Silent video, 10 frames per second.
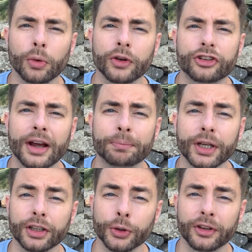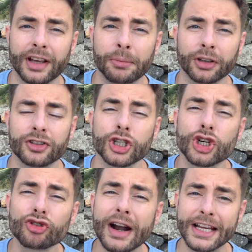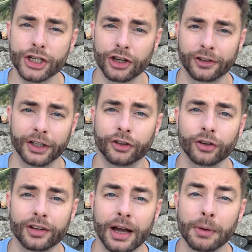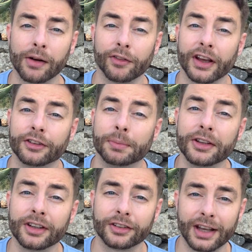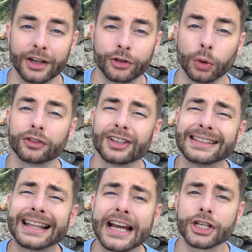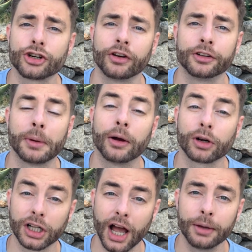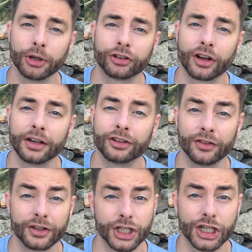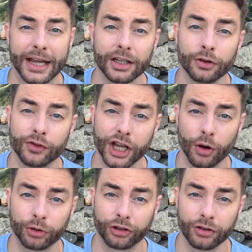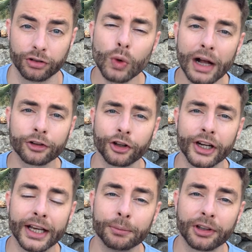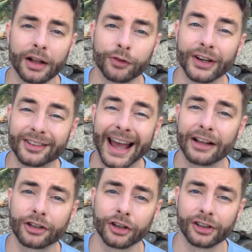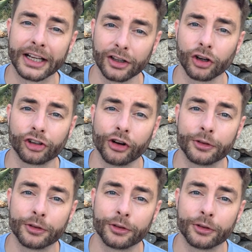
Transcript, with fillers: One champion Lewis Hamilton graciously took time out of his busy schedule to lecture us about climate change and the state of the oceans, while sunning himself on his gas-guzzling luxury